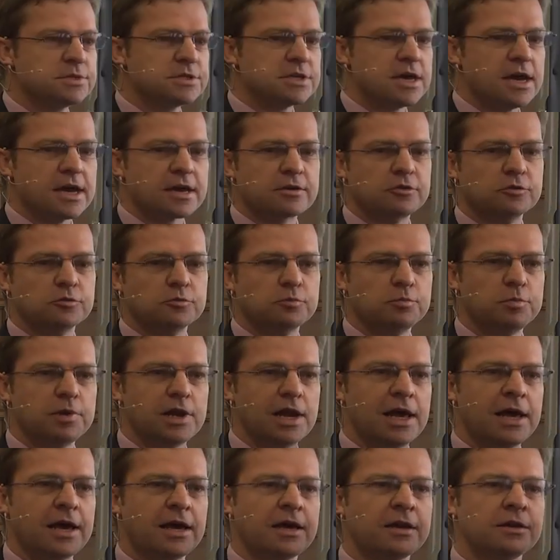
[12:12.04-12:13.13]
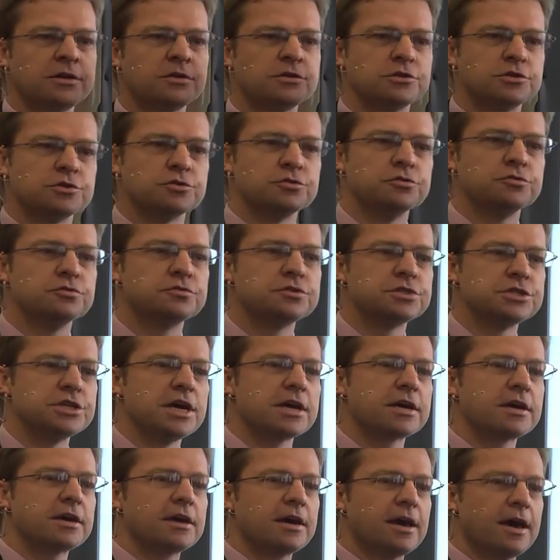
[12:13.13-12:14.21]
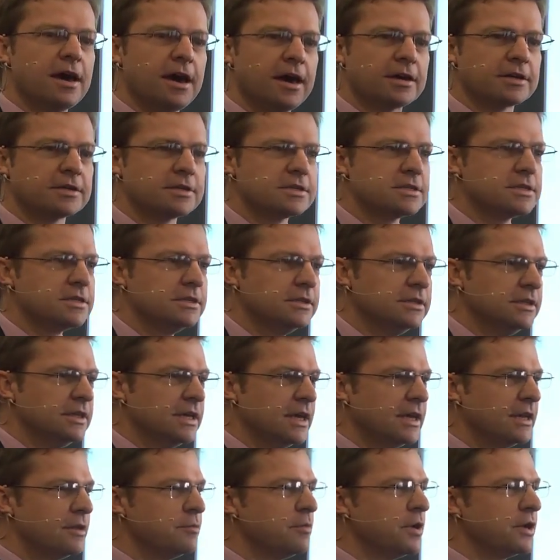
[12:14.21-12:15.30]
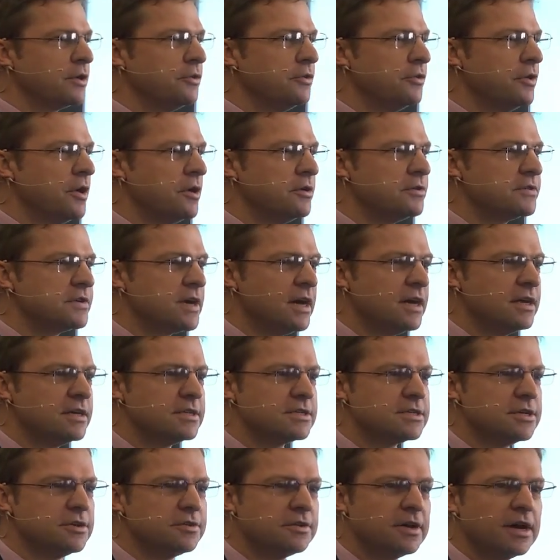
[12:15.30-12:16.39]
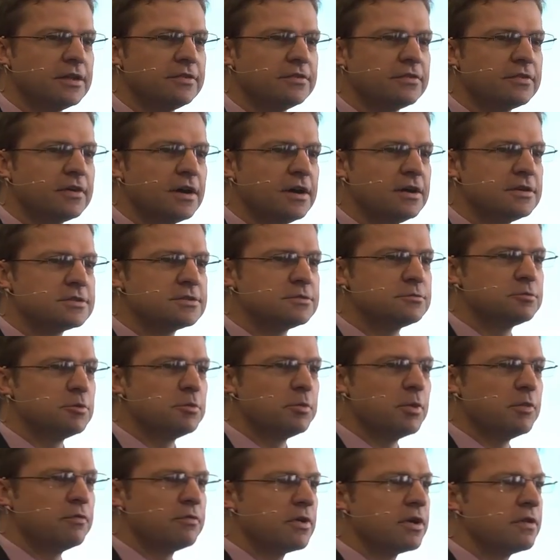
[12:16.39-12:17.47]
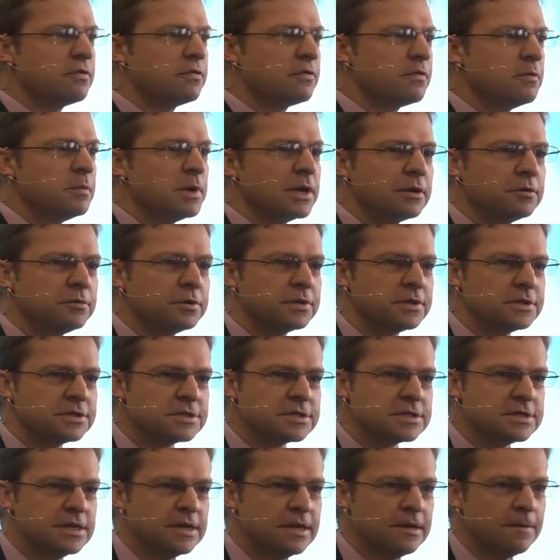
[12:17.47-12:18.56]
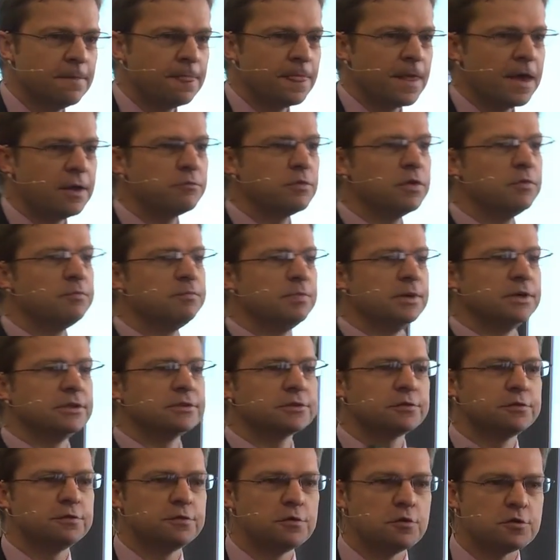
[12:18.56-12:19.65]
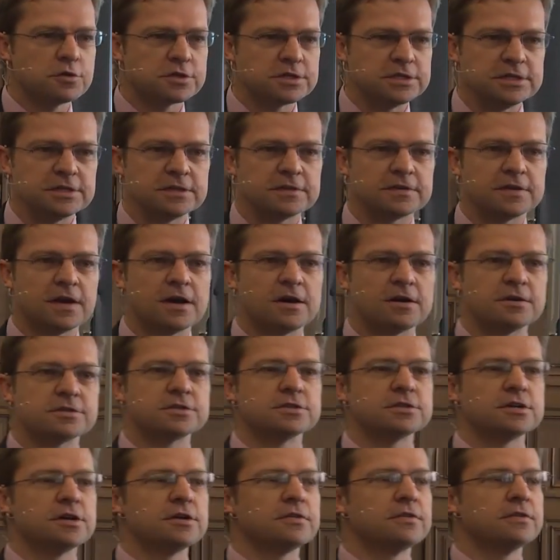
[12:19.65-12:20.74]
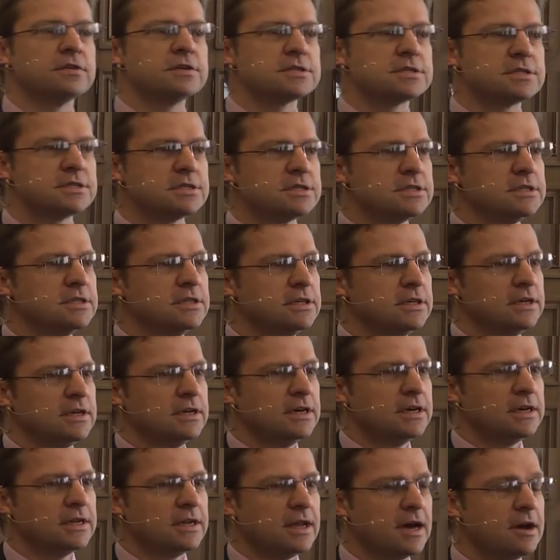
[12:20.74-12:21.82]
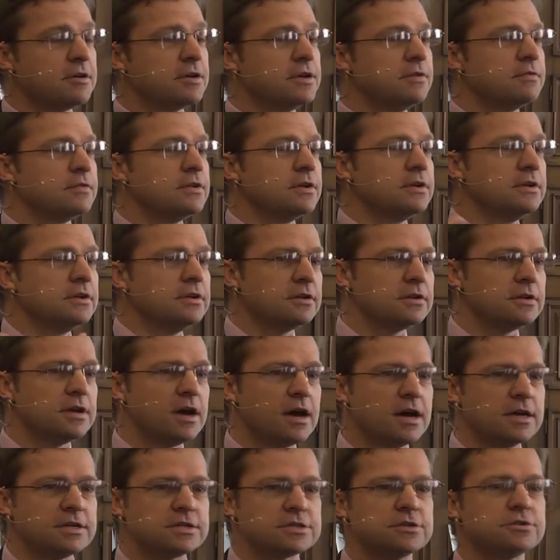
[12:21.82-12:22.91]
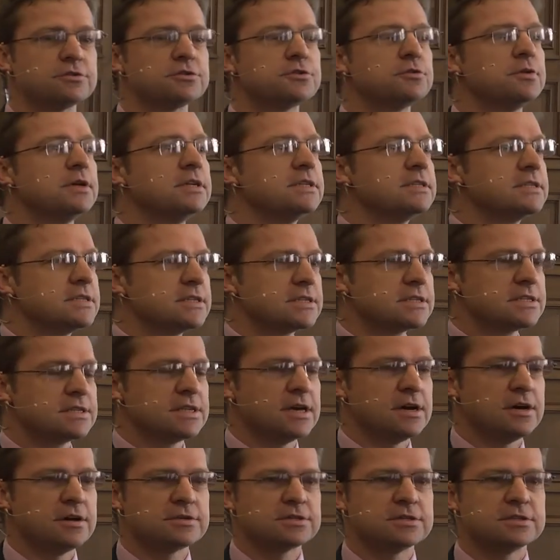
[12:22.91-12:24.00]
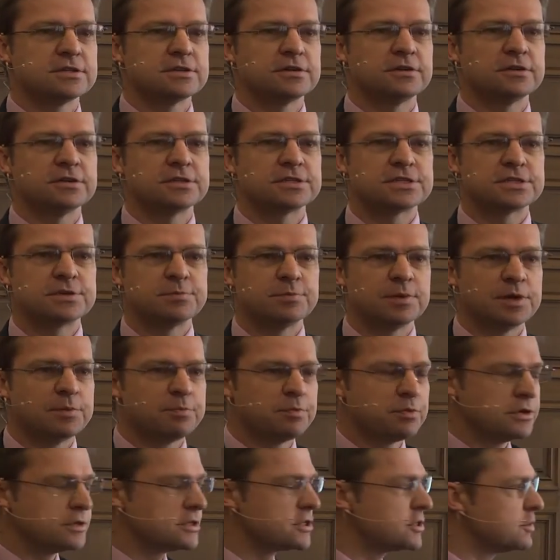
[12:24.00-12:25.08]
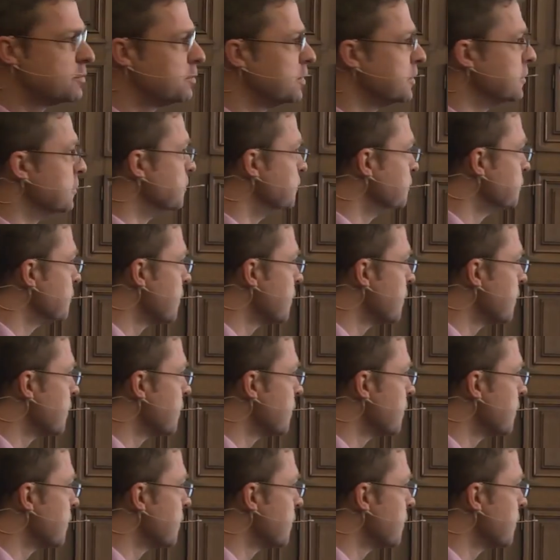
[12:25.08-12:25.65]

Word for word: cycle plan, do, check, act. Anyone who knows ISO 9000 will be very familiar with this. And we've built 14,000 on this, and now even ISO 26000 on a similar principle.